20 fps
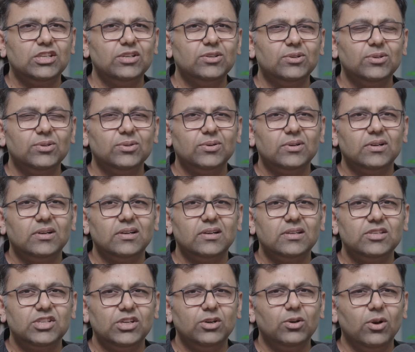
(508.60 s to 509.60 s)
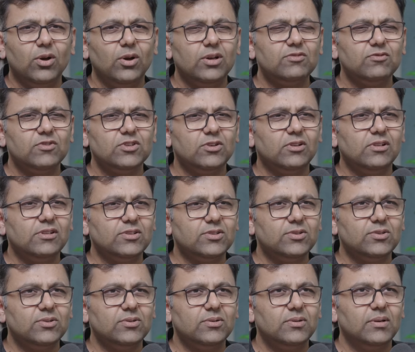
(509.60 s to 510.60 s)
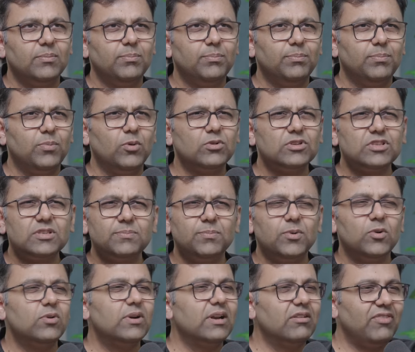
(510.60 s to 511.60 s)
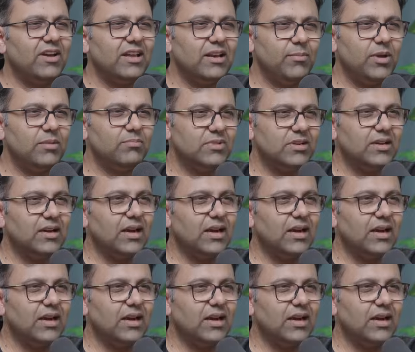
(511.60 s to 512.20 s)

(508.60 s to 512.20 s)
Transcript: Jio uh, Jio launch was also postponed, if I remember,